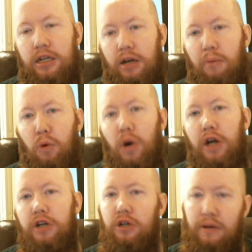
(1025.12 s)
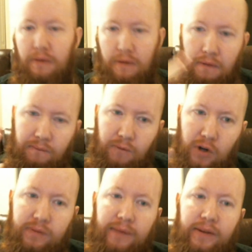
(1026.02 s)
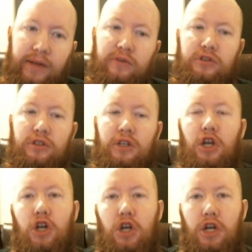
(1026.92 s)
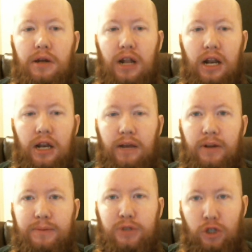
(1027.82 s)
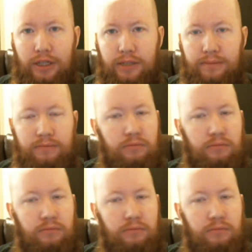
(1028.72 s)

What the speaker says: number 1. First 5 levels, level up strict.